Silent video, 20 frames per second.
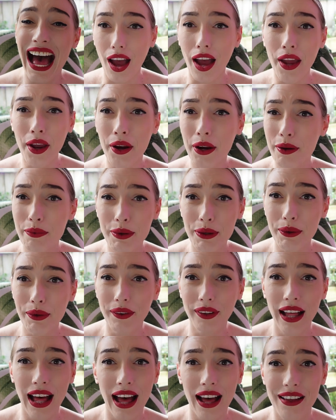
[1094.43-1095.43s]
I hope you
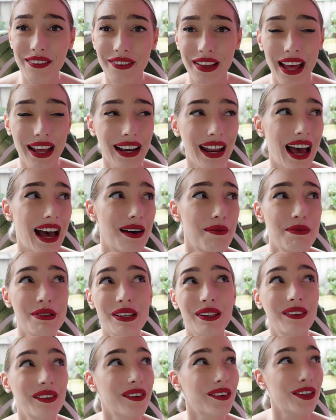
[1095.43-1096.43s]
all have an
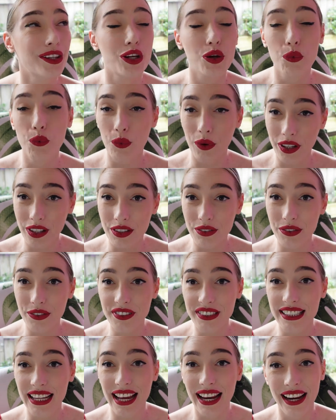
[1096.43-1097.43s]
absolutely
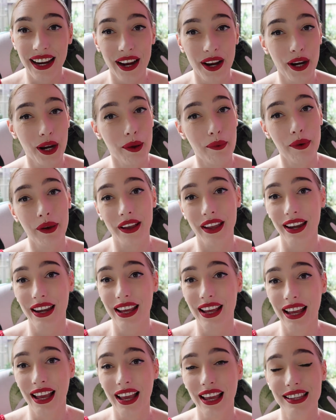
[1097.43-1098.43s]
wonderful day. I hope you're
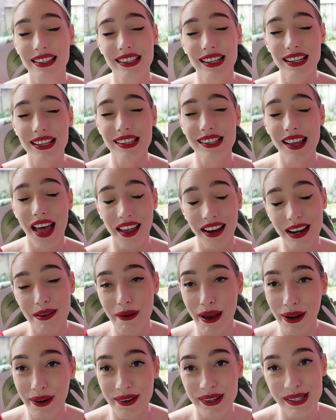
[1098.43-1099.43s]
getting as excited
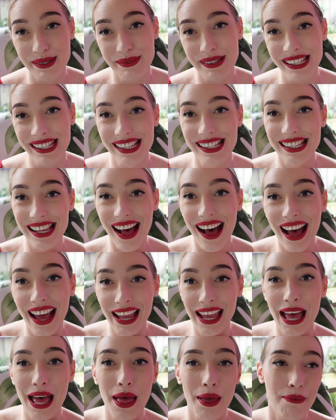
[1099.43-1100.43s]
about Christmas as I
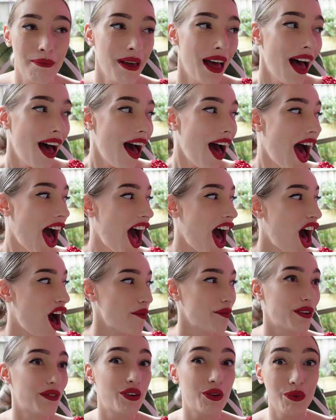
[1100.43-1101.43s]
am.
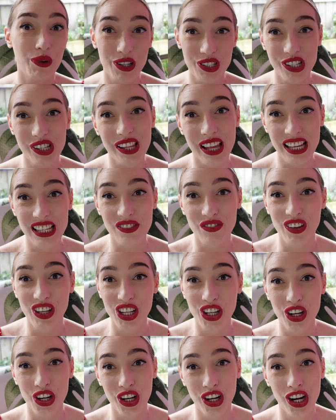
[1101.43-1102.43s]
Um, if you watched the last
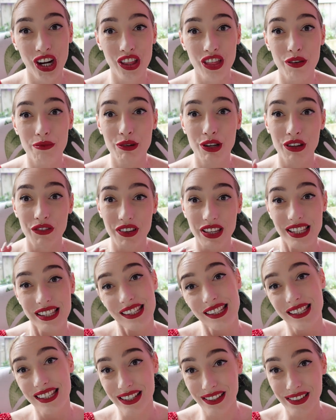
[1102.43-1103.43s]
video, the move is
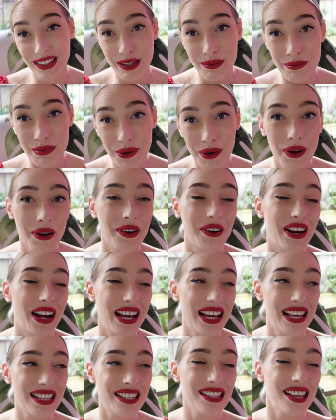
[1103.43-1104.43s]
still in
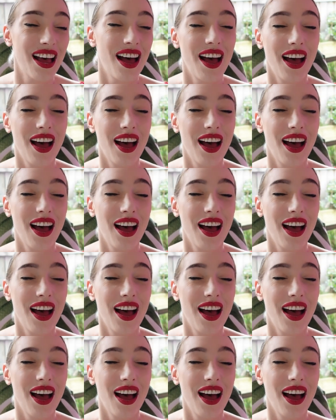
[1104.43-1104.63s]
progress